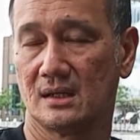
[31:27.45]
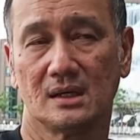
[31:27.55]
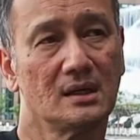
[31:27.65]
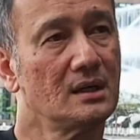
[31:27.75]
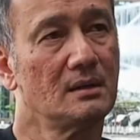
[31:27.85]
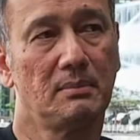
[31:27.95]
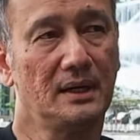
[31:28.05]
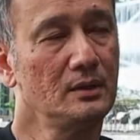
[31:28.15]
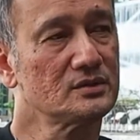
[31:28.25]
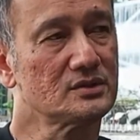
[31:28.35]

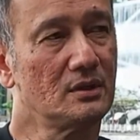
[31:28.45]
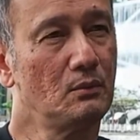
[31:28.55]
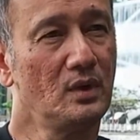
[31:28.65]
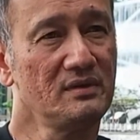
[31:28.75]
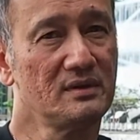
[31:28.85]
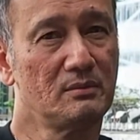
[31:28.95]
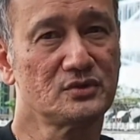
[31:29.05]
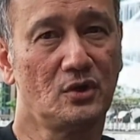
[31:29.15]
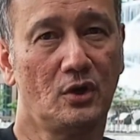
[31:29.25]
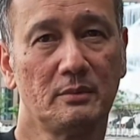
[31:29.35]
But it was one of the
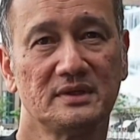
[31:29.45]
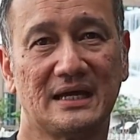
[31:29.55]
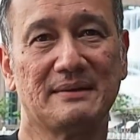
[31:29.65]
most horrible